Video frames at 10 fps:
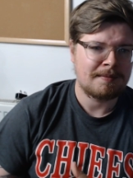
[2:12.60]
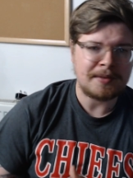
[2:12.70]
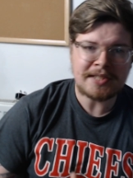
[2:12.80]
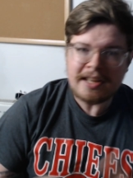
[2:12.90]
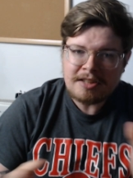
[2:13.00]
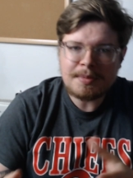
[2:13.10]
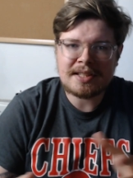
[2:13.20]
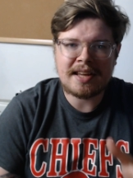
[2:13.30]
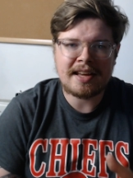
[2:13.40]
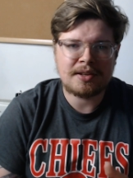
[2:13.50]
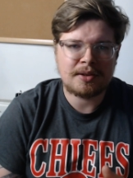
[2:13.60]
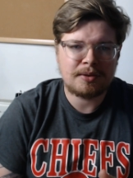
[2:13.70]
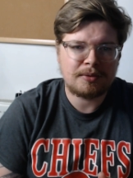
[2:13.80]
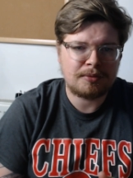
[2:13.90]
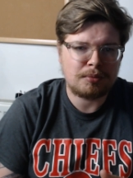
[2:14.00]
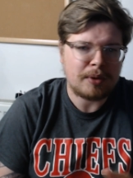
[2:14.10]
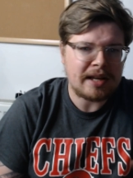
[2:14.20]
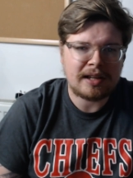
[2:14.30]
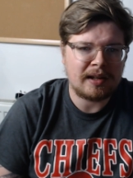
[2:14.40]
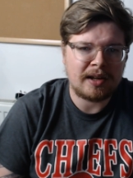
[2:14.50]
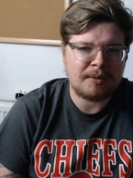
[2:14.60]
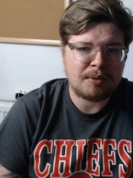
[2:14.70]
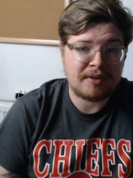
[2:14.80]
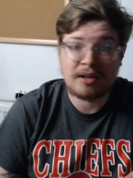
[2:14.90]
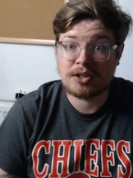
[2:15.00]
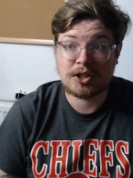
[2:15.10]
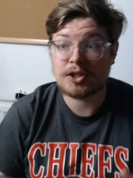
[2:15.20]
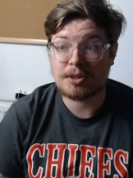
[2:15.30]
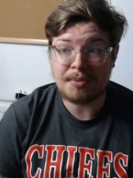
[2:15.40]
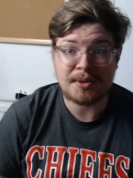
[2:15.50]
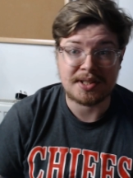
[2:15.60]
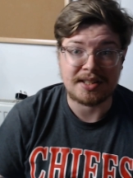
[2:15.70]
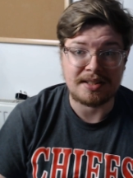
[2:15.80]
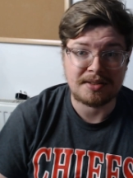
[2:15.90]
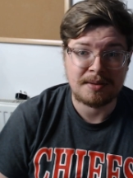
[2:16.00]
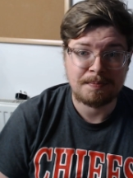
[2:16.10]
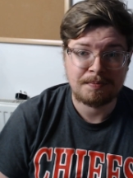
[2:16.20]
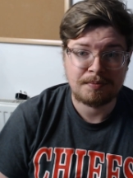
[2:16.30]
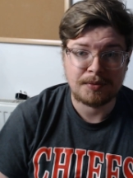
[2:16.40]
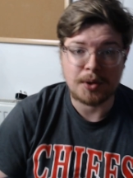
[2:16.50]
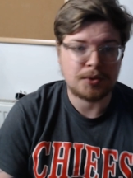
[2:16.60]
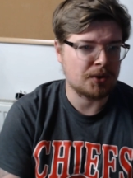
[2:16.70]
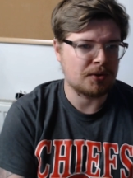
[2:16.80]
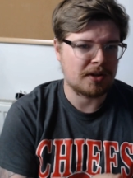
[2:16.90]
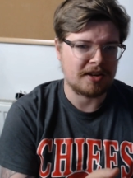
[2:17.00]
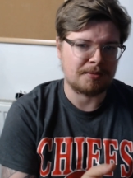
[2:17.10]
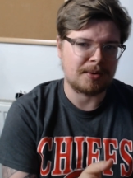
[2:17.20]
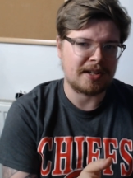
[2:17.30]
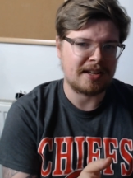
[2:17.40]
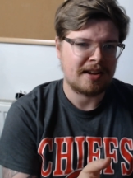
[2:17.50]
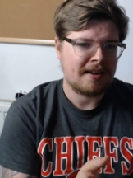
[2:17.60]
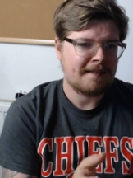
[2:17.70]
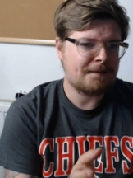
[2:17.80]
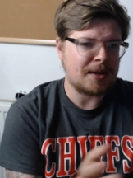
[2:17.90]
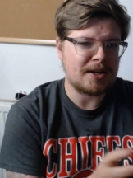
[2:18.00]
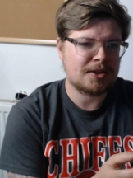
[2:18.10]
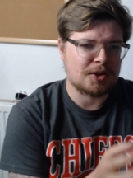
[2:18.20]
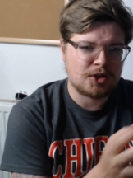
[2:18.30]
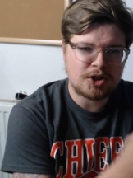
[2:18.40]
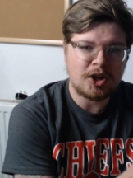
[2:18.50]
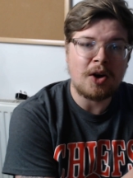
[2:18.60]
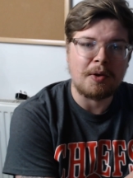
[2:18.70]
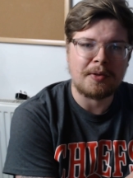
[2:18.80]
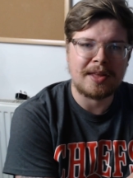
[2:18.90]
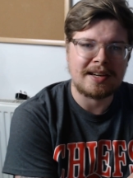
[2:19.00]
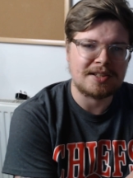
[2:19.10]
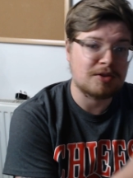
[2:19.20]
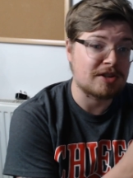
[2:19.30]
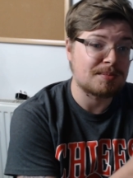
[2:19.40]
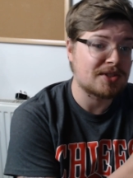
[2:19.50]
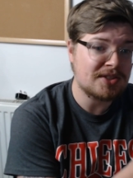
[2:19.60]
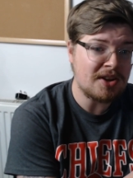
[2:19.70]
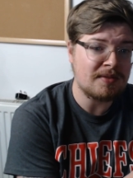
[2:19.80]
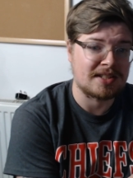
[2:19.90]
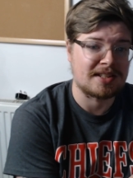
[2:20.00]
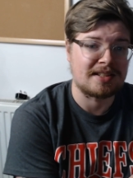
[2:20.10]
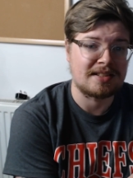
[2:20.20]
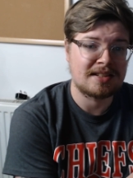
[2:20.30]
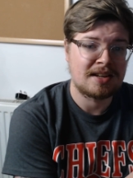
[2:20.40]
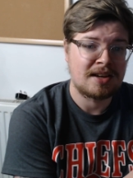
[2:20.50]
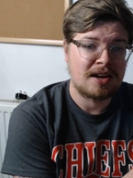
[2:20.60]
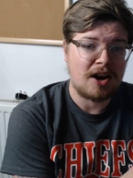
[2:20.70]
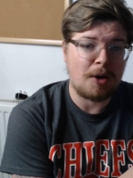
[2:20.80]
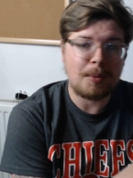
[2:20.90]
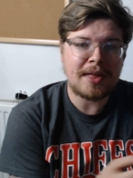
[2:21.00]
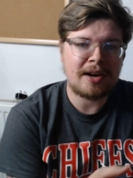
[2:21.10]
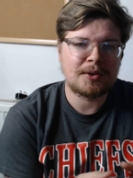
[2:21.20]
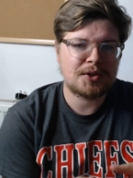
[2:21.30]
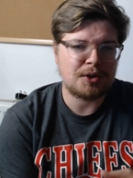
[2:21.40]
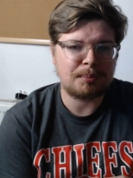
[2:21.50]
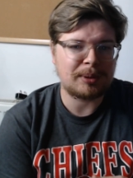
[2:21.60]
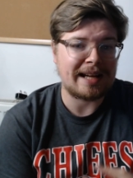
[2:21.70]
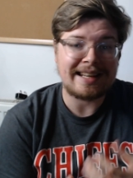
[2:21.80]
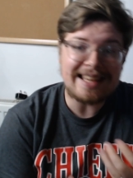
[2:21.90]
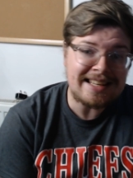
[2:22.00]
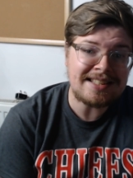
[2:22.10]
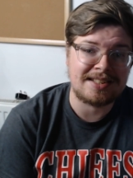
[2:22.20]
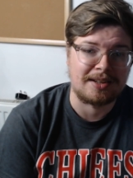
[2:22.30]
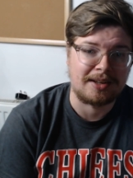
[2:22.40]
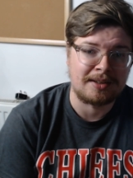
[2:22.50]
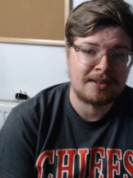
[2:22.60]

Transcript: The same can be said of weekly life within our church communities. No sooner have we finished the slog that is Christmas services, are we then on to planning Easter?